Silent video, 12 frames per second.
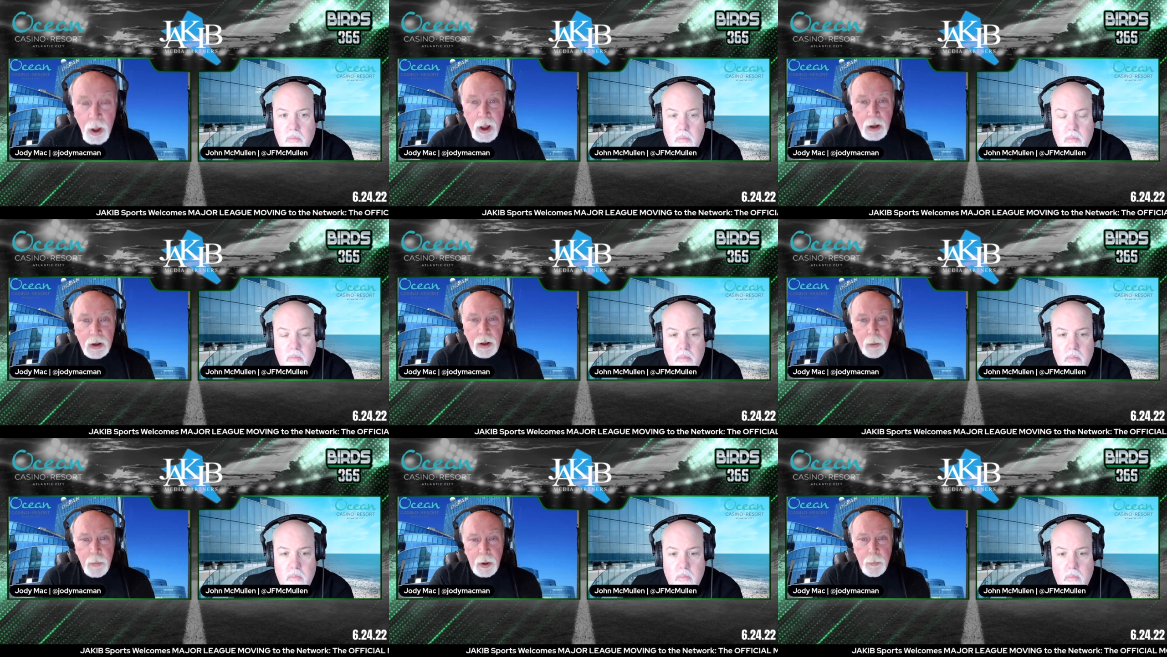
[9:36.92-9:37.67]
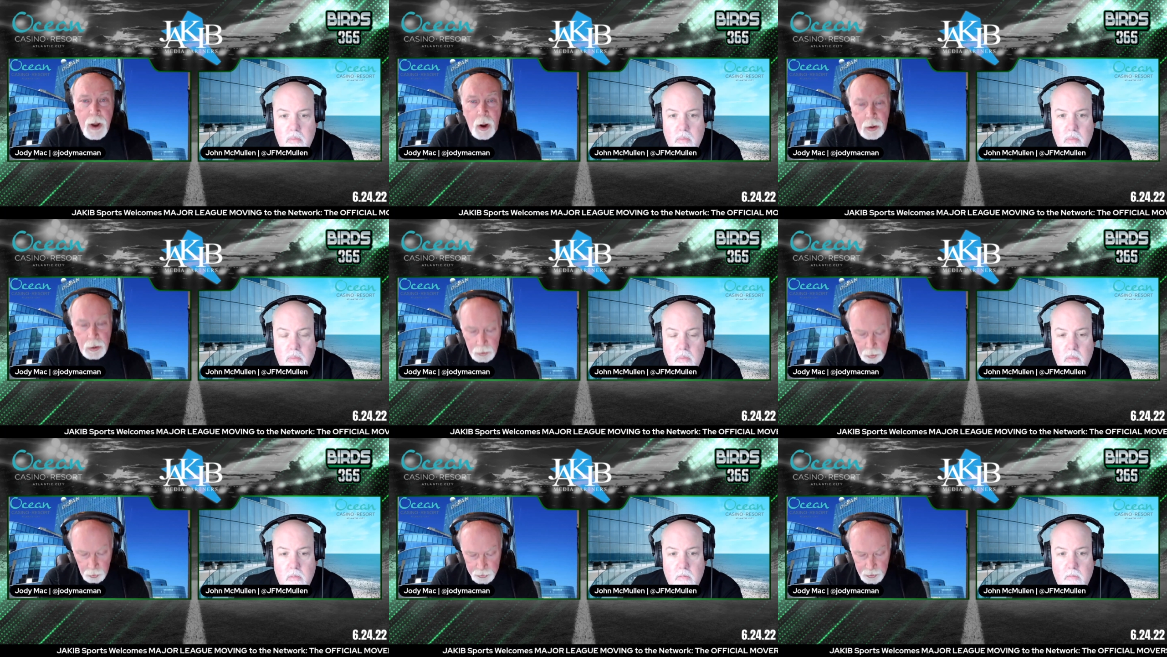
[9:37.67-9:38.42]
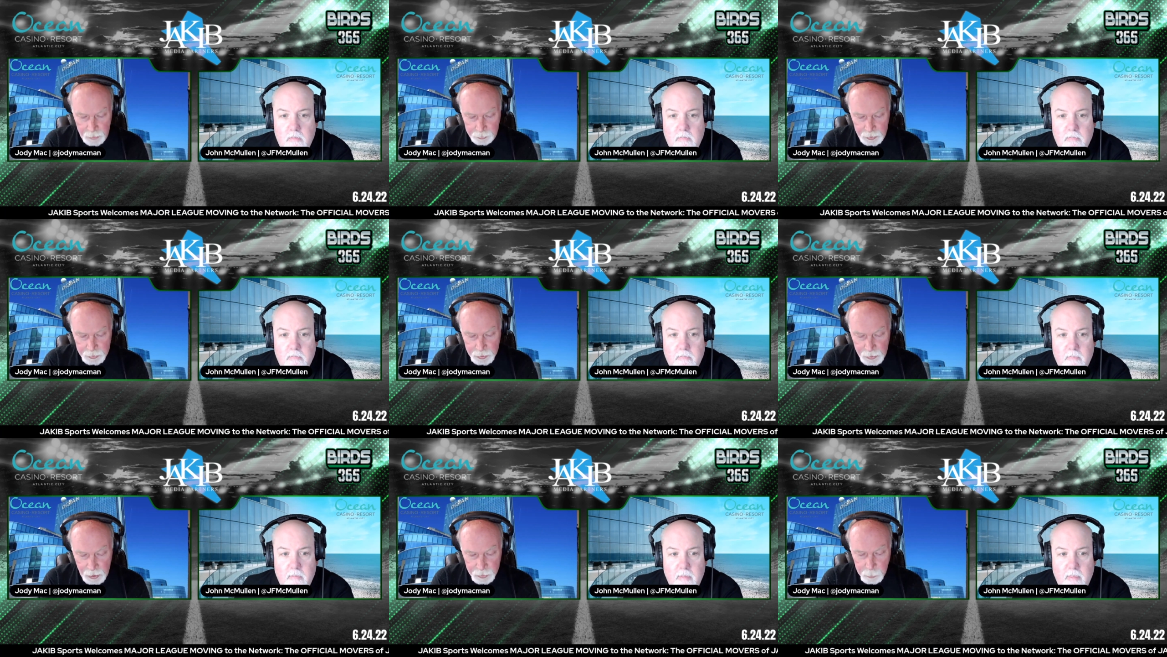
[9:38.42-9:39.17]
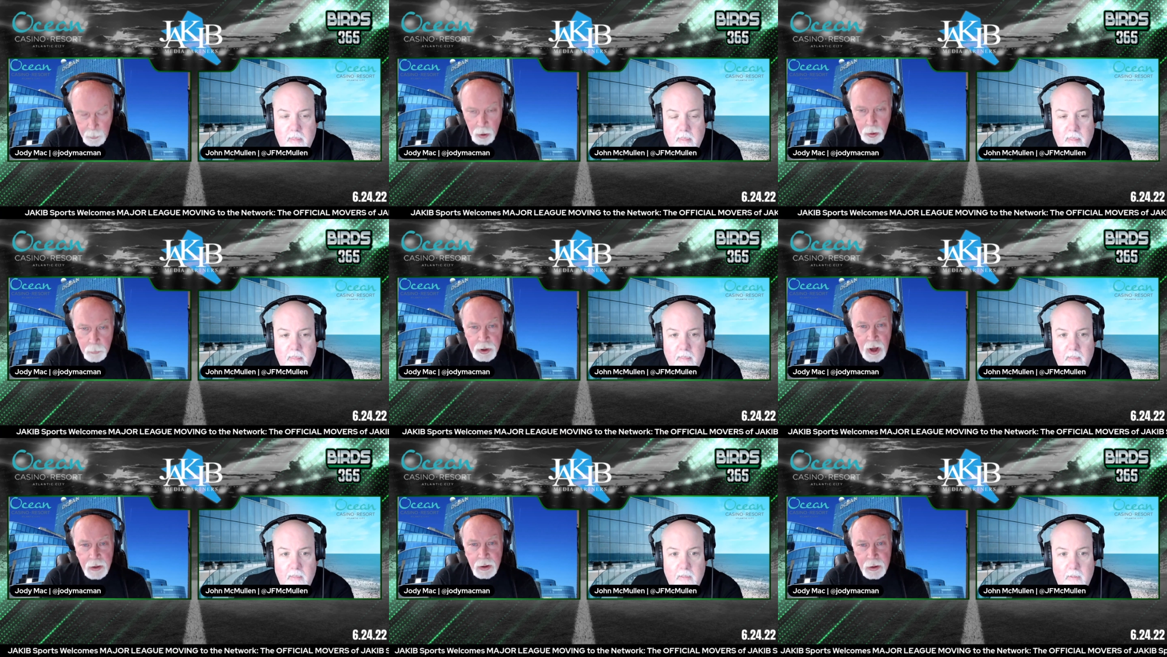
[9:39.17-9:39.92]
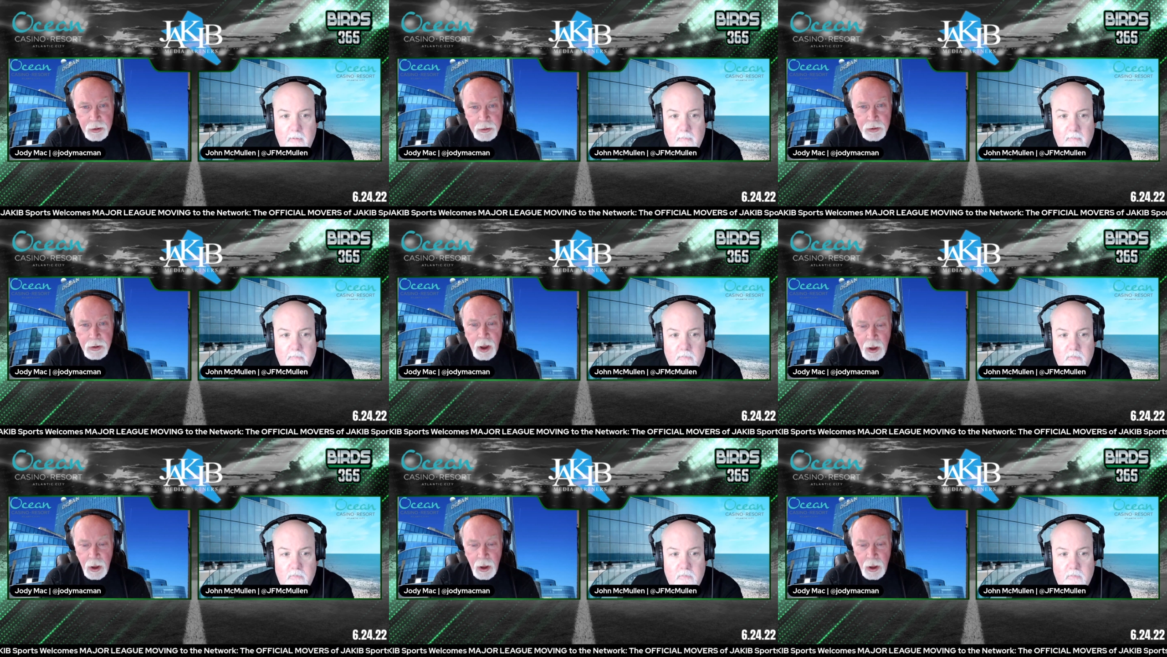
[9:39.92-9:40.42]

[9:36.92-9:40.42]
Speaker 1: a little bit about Eagle safeties, and that's Malcolm Jenkins.